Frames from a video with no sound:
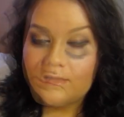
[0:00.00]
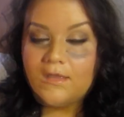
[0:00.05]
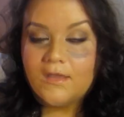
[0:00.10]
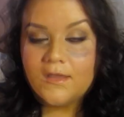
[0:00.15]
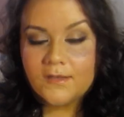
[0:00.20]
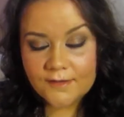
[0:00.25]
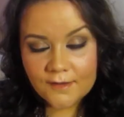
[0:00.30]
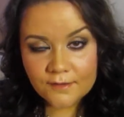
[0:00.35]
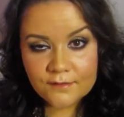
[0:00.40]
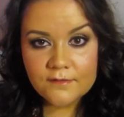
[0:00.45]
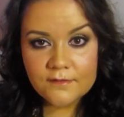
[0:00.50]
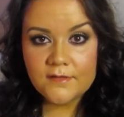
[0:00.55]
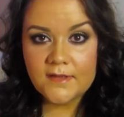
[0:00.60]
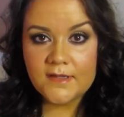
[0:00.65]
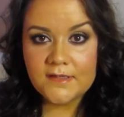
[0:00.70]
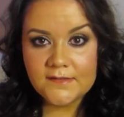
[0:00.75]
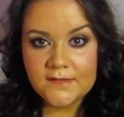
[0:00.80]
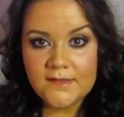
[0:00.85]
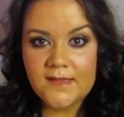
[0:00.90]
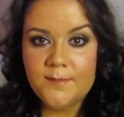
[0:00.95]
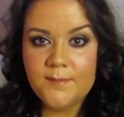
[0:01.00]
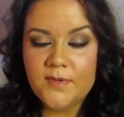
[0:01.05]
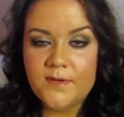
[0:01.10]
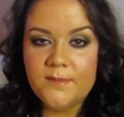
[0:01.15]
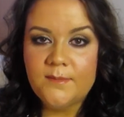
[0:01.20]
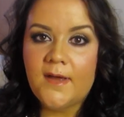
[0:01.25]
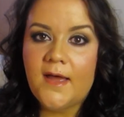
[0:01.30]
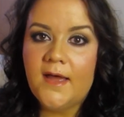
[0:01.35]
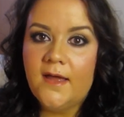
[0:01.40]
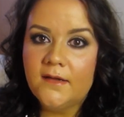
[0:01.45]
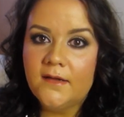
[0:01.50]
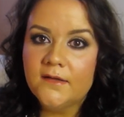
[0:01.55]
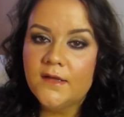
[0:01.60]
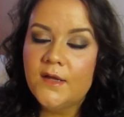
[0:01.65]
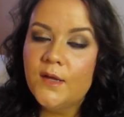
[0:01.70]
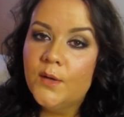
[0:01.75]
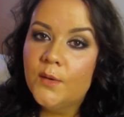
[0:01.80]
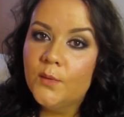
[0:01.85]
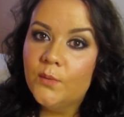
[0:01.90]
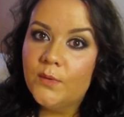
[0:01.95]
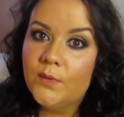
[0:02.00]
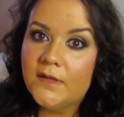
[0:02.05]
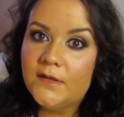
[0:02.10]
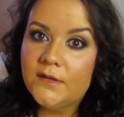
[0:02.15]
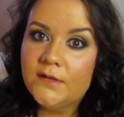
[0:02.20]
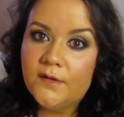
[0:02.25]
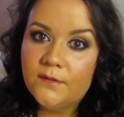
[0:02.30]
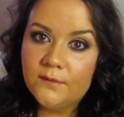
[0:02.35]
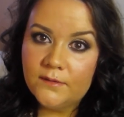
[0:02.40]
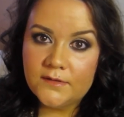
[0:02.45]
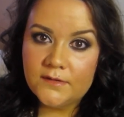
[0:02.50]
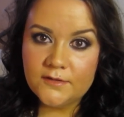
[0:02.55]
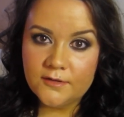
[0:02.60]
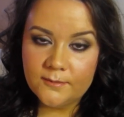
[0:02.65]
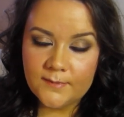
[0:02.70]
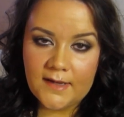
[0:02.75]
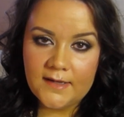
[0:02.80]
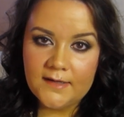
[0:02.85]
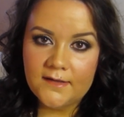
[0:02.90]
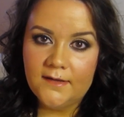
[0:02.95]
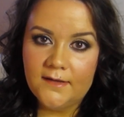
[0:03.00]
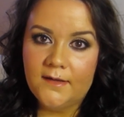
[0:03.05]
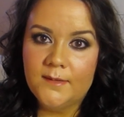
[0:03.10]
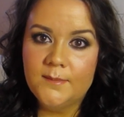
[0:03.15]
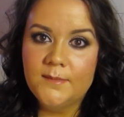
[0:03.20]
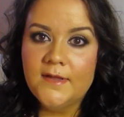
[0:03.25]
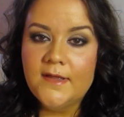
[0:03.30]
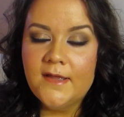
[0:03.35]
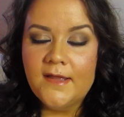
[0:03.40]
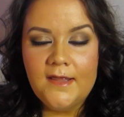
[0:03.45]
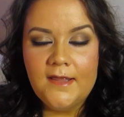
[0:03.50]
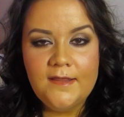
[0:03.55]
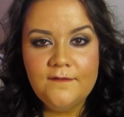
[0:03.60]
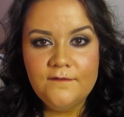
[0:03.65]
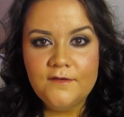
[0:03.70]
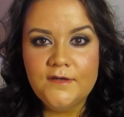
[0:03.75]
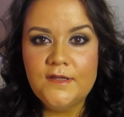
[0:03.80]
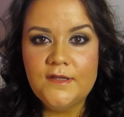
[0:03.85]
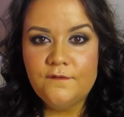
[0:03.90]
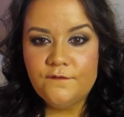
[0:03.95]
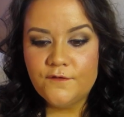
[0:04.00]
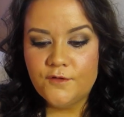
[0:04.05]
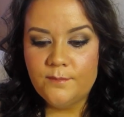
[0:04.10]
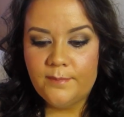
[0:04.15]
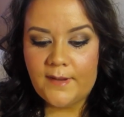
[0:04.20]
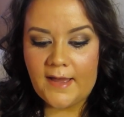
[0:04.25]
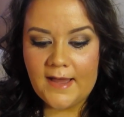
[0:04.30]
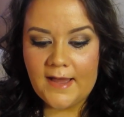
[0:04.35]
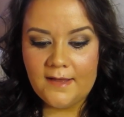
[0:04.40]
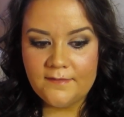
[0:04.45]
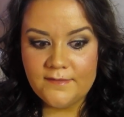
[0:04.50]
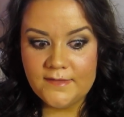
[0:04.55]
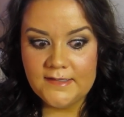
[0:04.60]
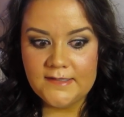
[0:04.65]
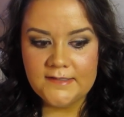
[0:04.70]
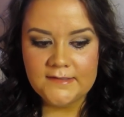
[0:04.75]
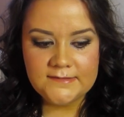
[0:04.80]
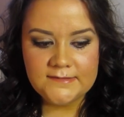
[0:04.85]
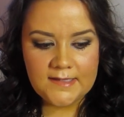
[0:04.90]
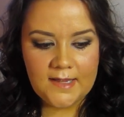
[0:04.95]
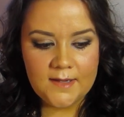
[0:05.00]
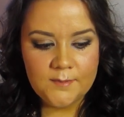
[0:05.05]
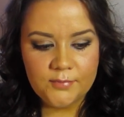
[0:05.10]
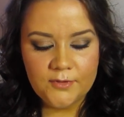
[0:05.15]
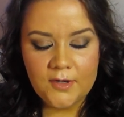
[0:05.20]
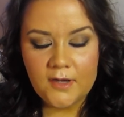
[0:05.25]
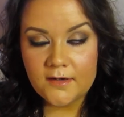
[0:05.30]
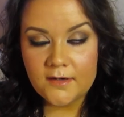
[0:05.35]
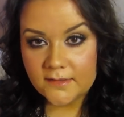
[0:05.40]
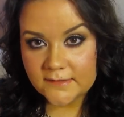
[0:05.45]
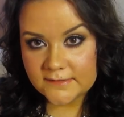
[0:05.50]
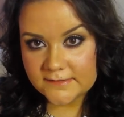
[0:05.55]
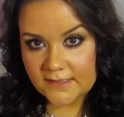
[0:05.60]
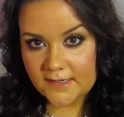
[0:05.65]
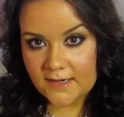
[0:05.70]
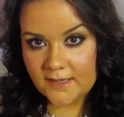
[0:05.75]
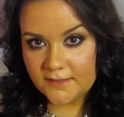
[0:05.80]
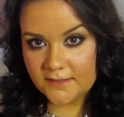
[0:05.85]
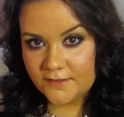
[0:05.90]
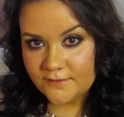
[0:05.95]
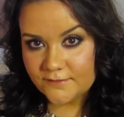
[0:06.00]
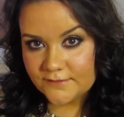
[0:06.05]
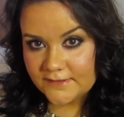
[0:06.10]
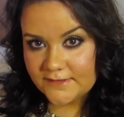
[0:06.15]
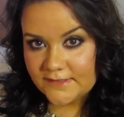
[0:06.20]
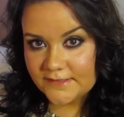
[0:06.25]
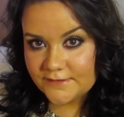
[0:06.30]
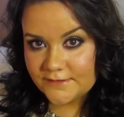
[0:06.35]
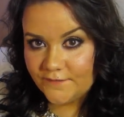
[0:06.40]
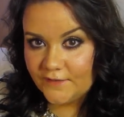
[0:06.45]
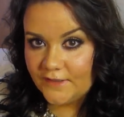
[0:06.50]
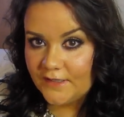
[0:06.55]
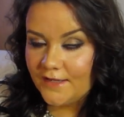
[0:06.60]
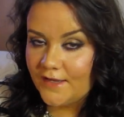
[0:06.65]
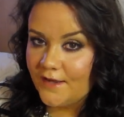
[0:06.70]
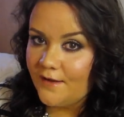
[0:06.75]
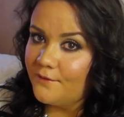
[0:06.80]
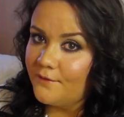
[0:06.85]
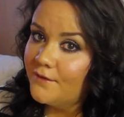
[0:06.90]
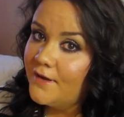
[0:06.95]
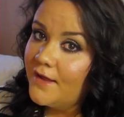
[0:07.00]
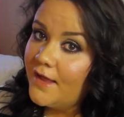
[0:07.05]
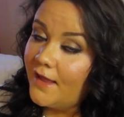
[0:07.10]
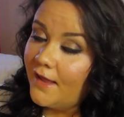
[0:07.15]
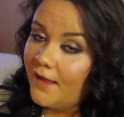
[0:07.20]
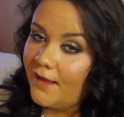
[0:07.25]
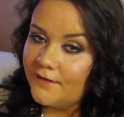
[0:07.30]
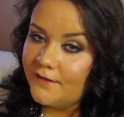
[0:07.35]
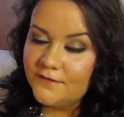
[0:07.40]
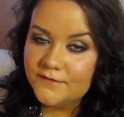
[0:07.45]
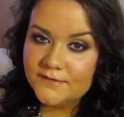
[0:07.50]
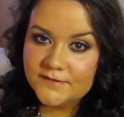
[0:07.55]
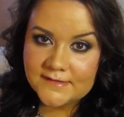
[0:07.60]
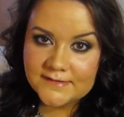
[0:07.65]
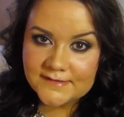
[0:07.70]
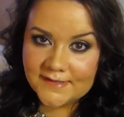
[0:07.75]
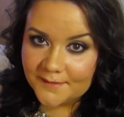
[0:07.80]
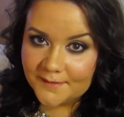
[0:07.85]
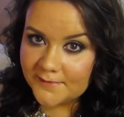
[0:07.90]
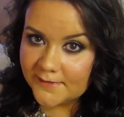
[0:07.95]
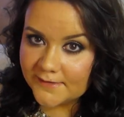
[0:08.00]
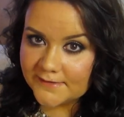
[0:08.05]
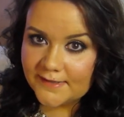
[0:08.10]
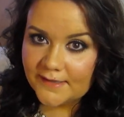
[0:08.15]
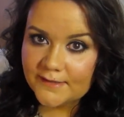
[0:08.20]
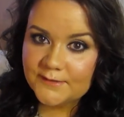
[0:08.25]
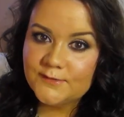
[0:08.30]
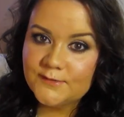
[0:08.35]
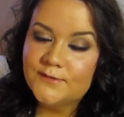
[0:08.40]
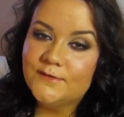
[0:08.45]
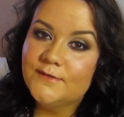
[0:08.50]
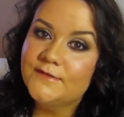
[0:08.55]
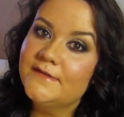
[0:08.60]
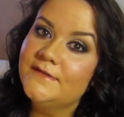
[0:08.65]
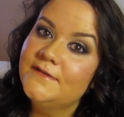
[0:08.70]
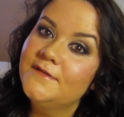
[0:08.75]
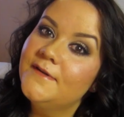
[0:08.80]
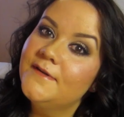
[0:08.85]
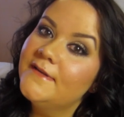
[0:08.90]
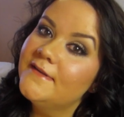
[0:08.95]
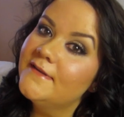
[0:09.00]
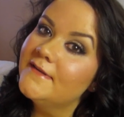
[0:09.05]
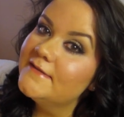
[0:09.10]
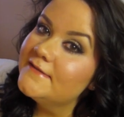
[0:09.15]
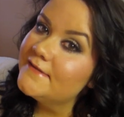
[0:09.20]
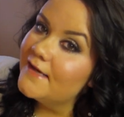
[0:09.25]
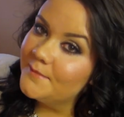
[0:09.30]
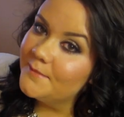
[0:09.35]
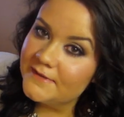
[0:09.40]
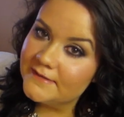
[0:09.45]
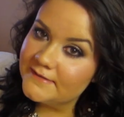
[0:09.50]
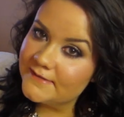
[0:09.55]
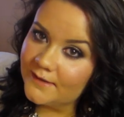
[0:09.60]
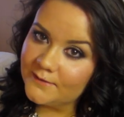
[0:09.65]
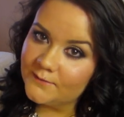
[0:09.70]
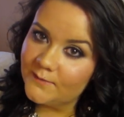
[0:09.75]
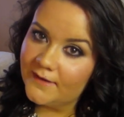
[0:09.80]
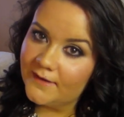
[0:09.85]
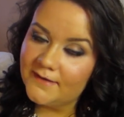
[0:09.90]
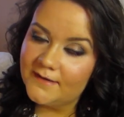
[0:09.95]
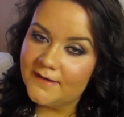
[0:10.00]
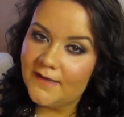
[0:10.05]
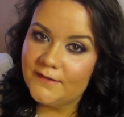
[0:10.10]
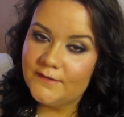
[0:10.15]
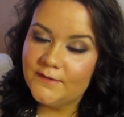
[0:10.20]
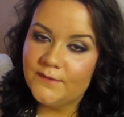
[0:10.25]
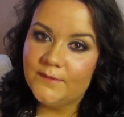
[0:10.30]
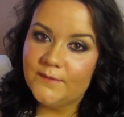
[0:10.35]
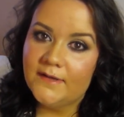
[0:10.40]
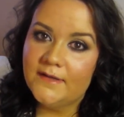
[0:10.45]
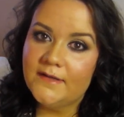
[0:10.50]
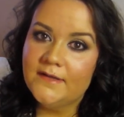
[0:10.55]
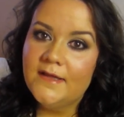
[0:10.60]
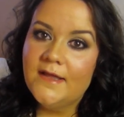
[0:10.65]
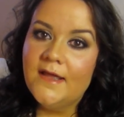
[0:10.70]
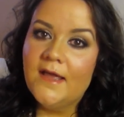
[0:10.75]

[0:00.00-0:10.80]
Another thing to keep in mind when doing your makeup, even if you buy the exact products that I use in this video and use the same exact tools and do it in the same exact way that I do it,